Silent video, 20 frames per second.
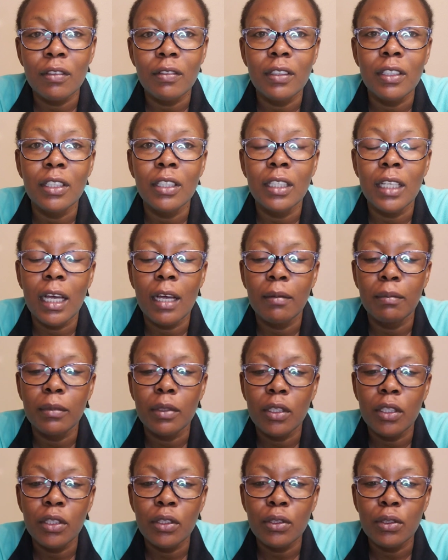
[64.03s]
of all, I'm
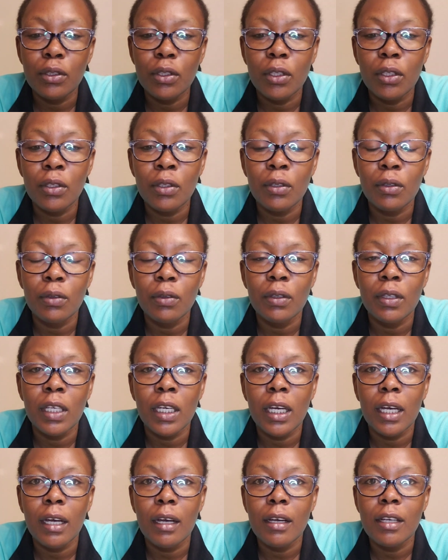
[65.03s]
going to go through
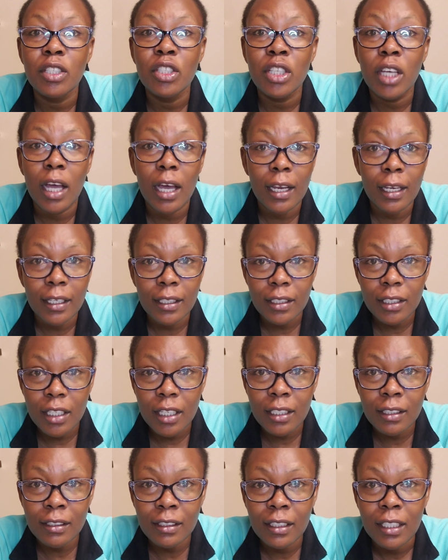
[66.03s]
the
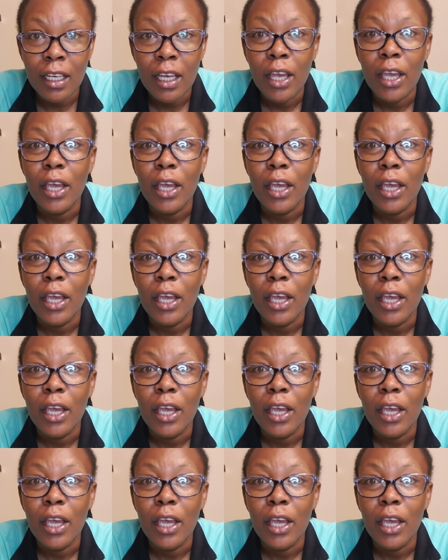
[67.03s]
challenges.